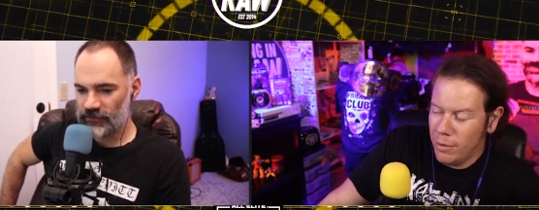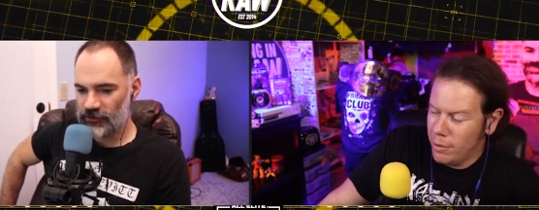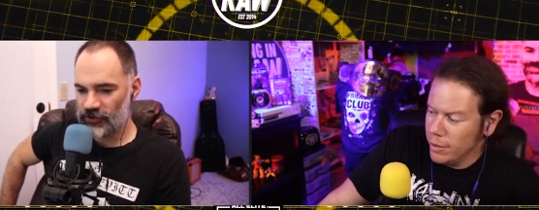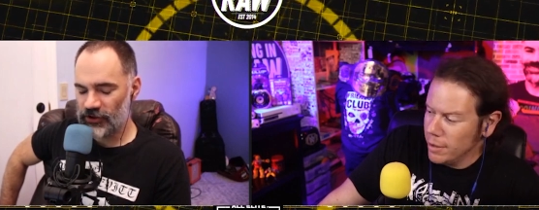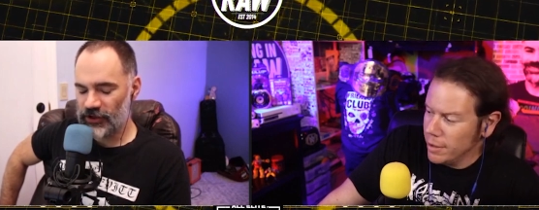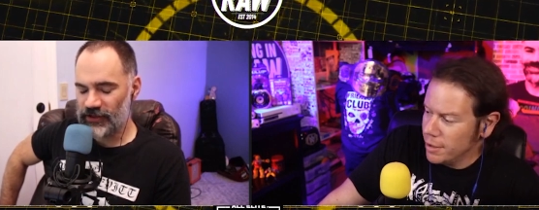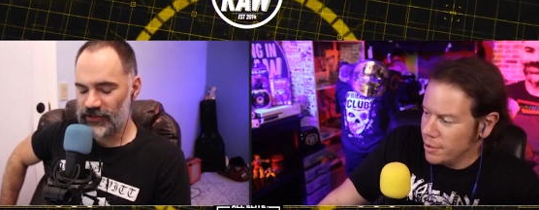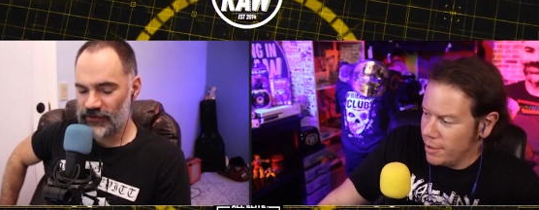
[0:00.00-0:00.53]

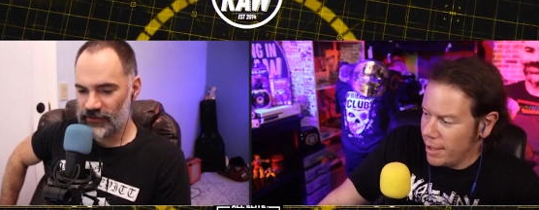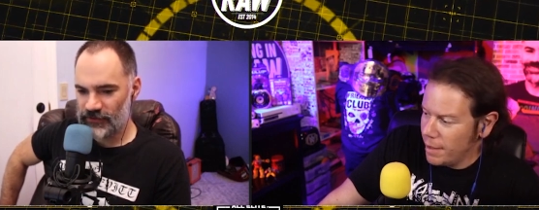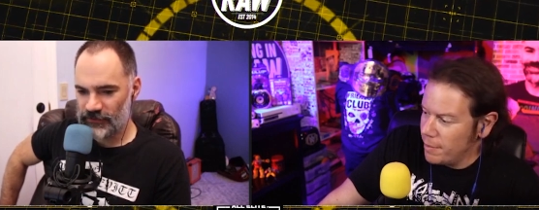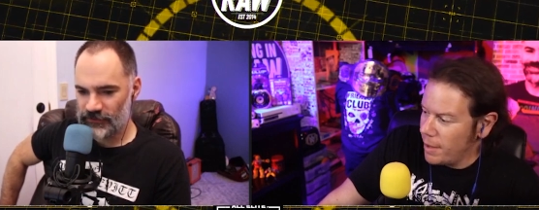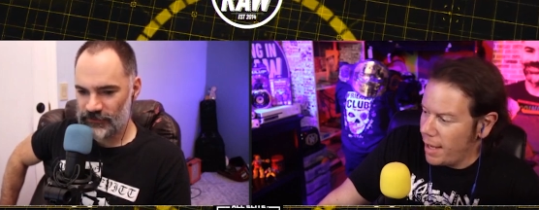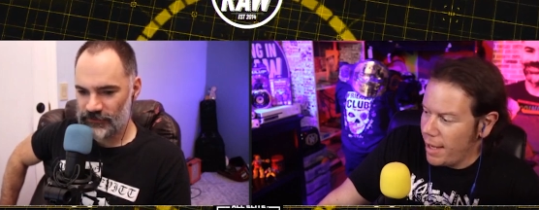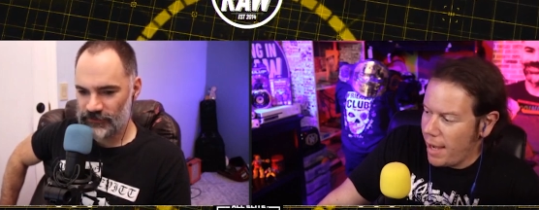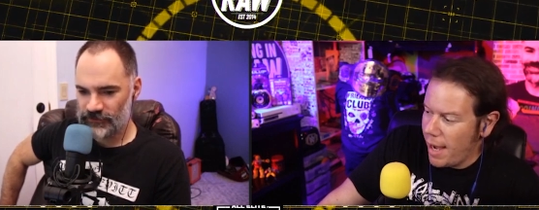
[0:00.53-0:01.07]
Speaker 1: Holy Great.
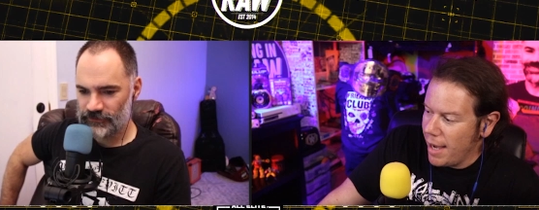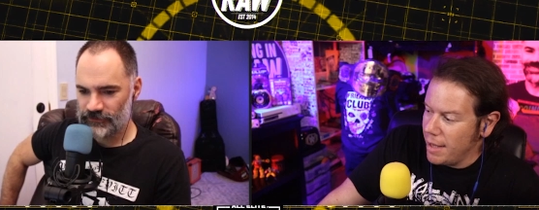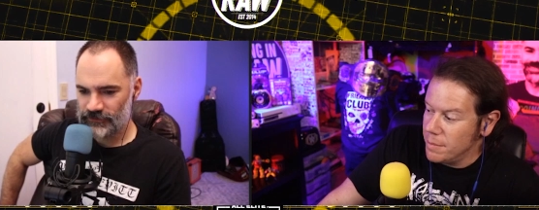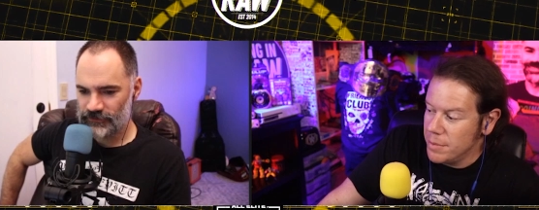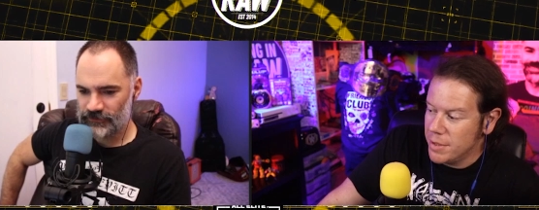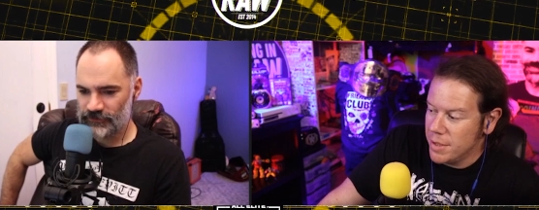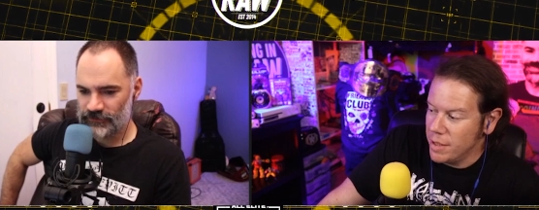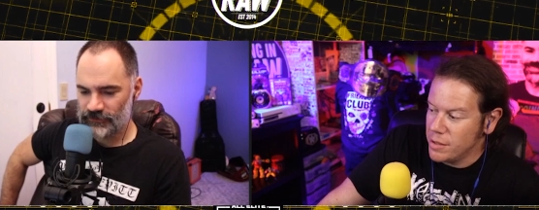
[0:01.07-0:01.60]
crap. I, I,
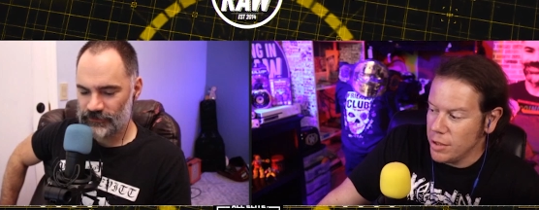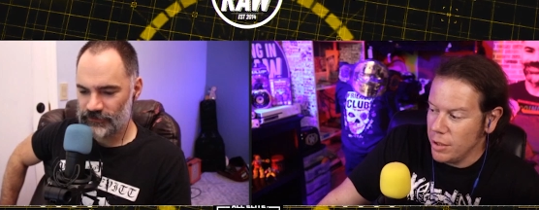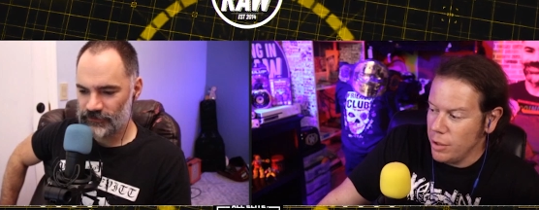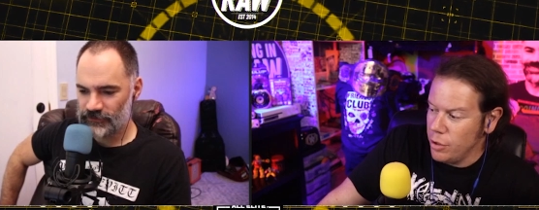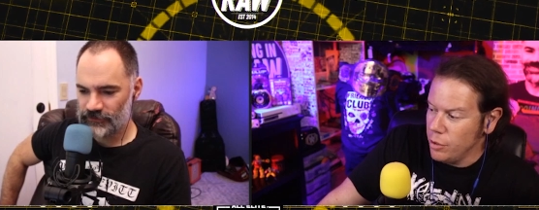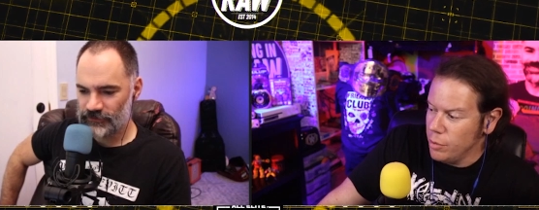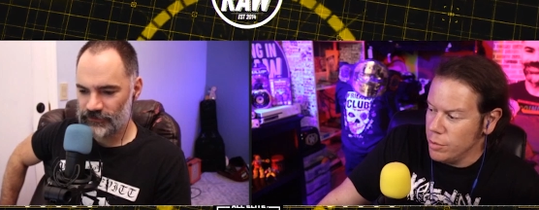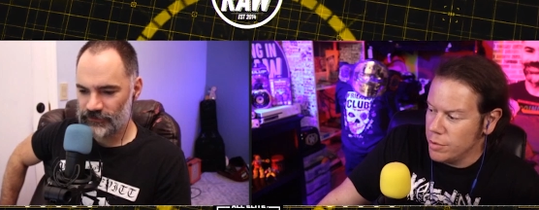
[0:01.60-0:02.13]
am such a
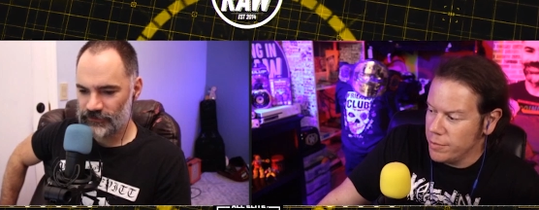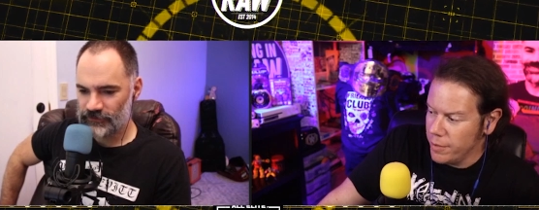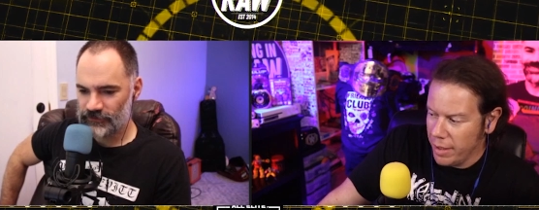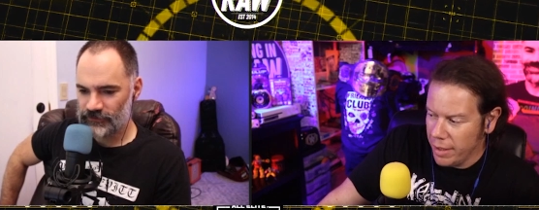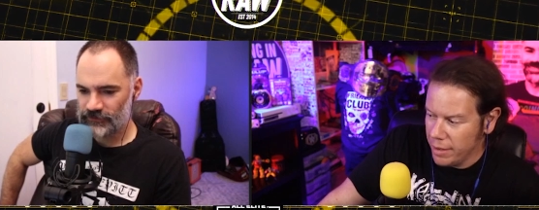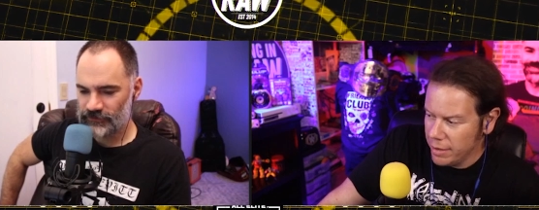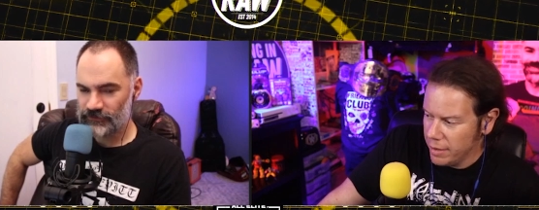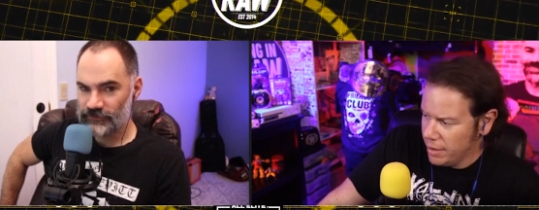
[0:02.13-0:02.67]
huge
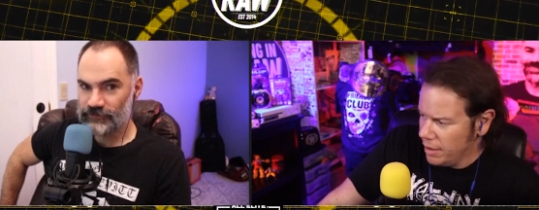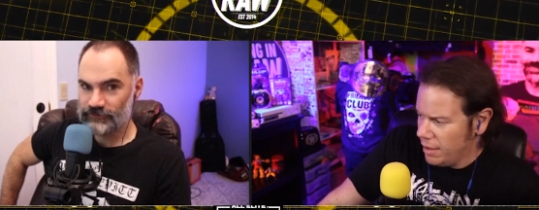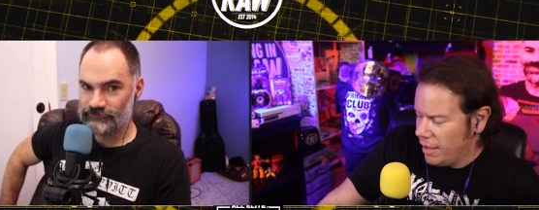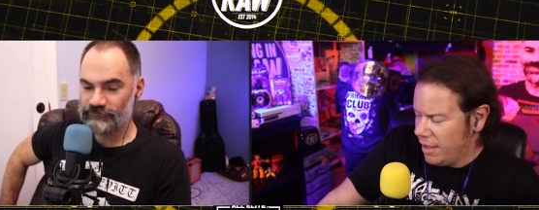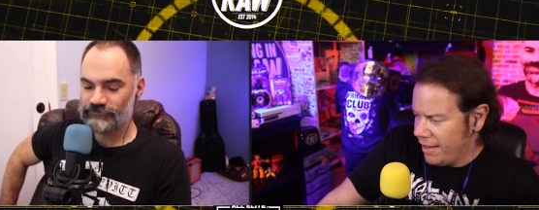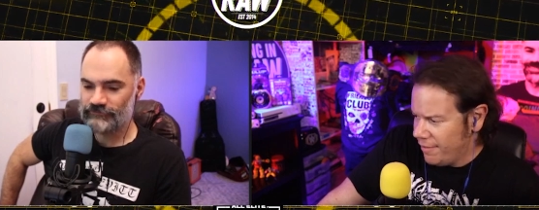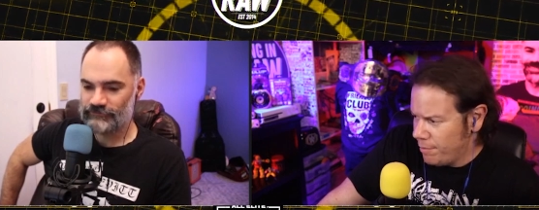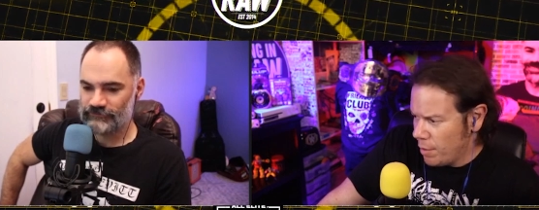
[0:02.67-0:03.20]
fan
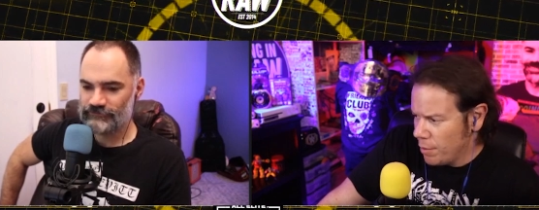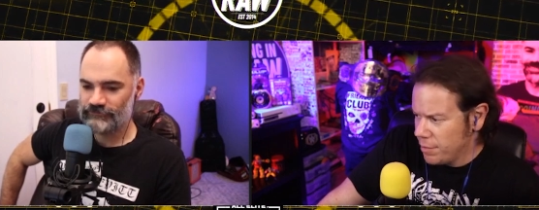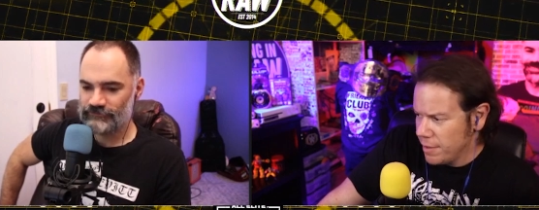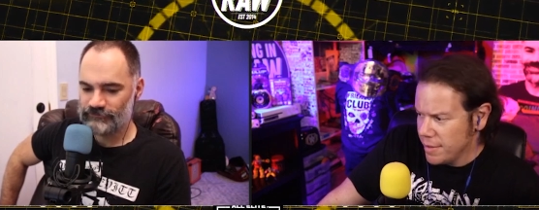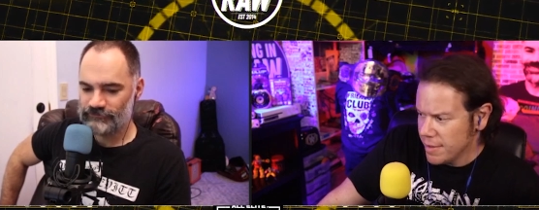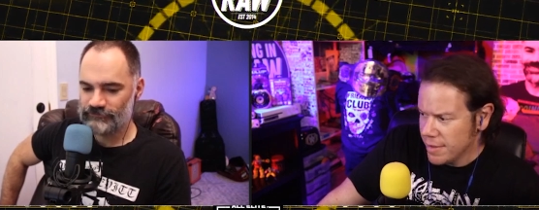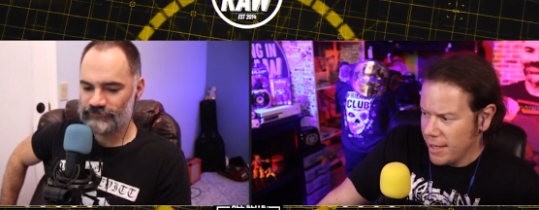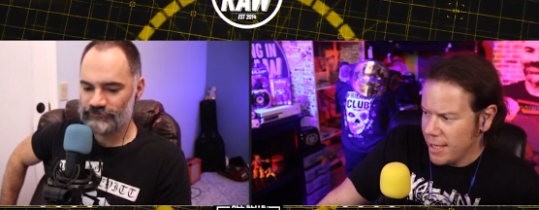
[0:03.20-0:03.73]
of
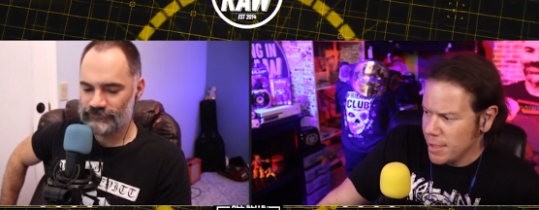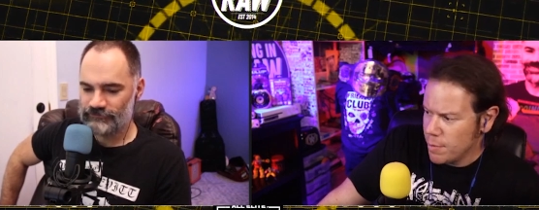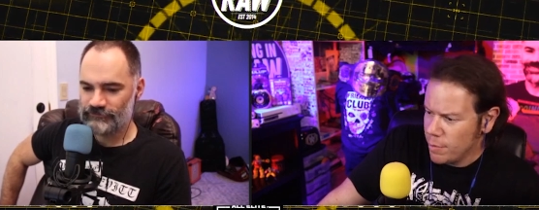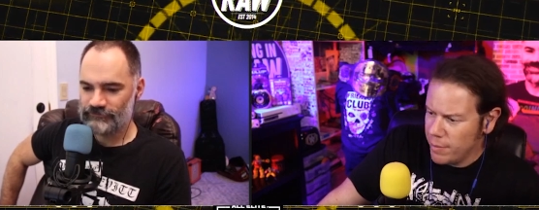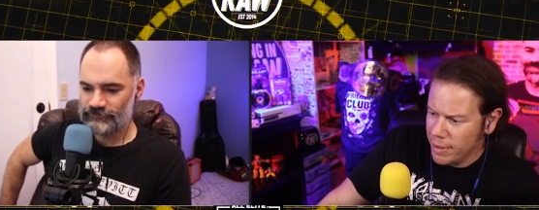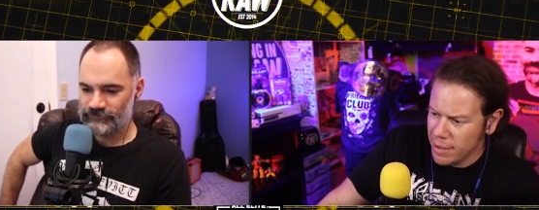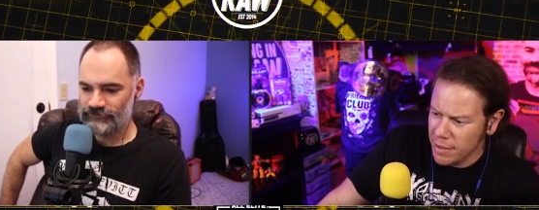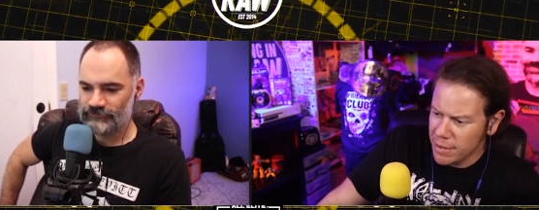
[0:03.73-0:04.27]
both these guys,
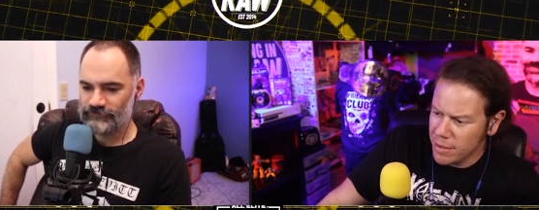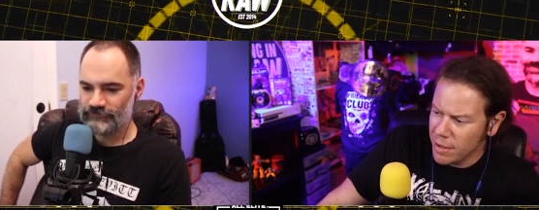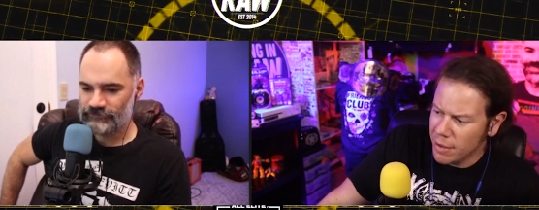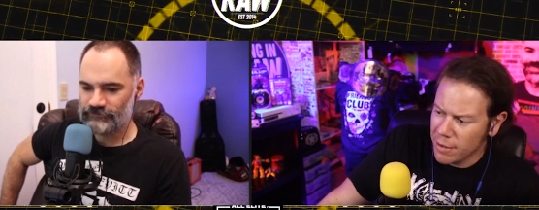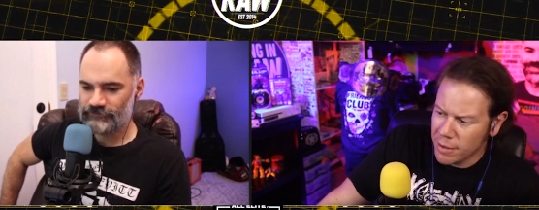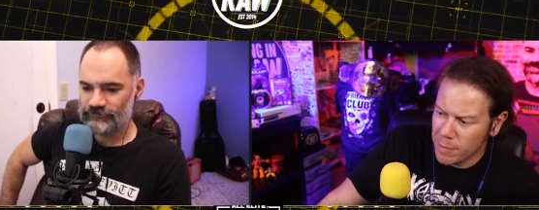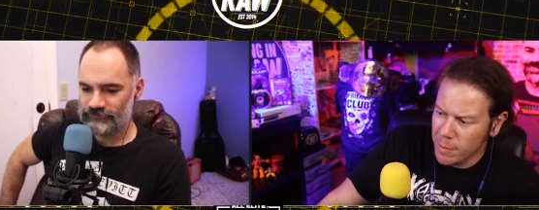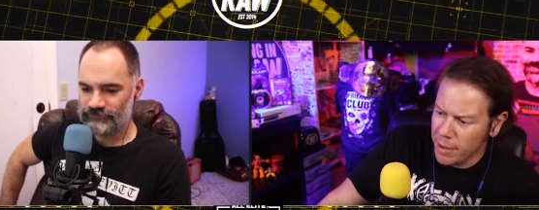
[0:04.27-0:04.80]
but Ricky
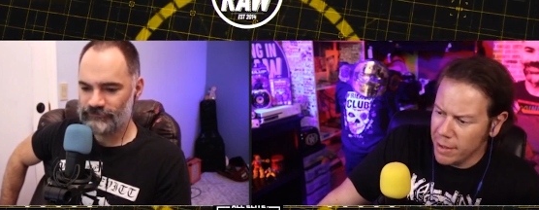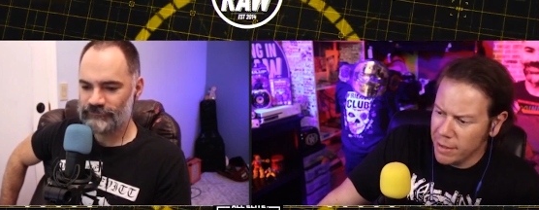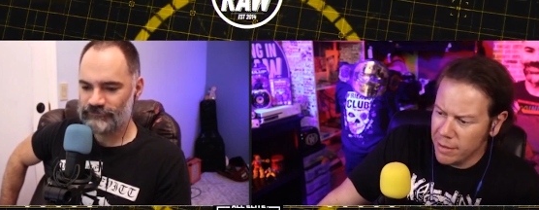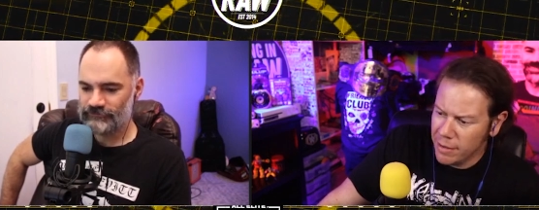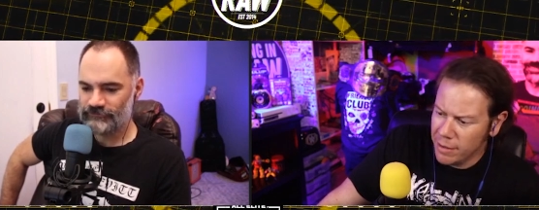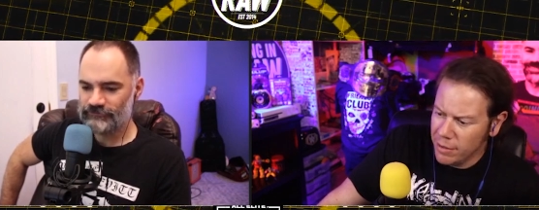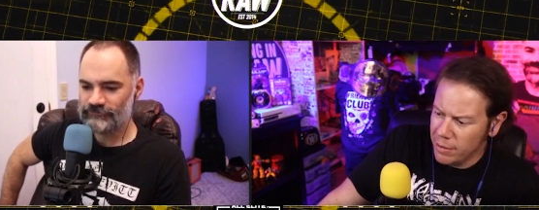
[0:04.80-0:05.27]
Starks, man,